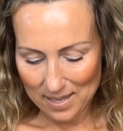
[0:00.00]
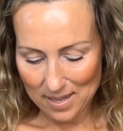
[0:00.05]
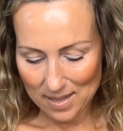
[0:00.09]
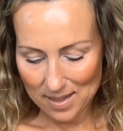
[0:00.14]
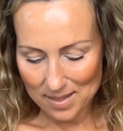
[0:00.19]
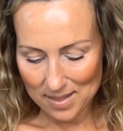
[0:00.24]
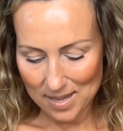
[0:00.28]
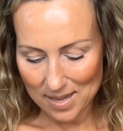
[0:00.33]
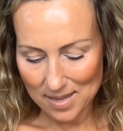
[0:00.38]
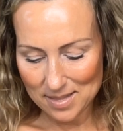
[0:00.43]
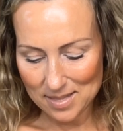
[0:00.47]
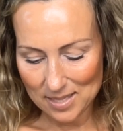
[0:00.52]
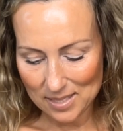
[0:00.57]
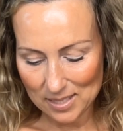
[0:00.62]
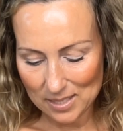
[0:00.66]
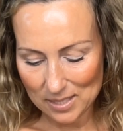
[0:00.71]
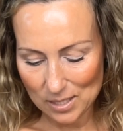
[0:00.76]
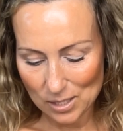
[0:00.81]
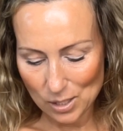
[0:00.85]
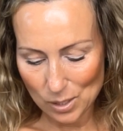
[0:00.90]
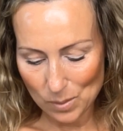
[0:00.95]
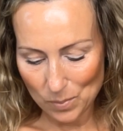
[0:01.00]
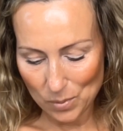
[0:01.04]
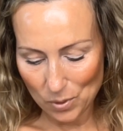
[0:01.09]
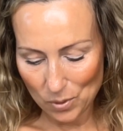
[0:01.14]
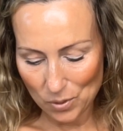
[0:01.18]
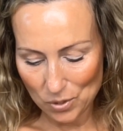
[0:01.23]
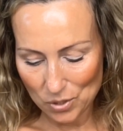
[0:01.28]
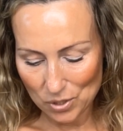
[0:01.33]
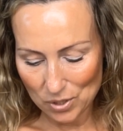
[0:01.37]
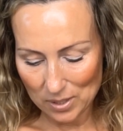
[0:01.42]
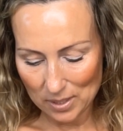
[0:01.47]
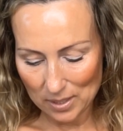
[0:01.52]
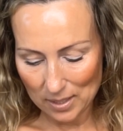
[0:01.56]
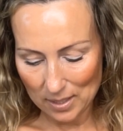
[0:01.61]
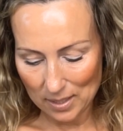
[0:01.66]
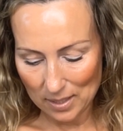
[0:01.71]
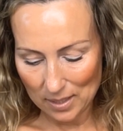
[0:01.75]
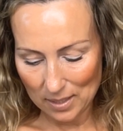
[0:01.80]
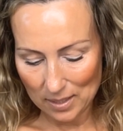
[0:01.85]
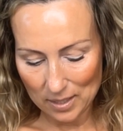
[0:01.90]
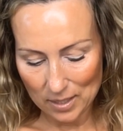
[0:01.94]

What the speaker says: Then this is a spiritually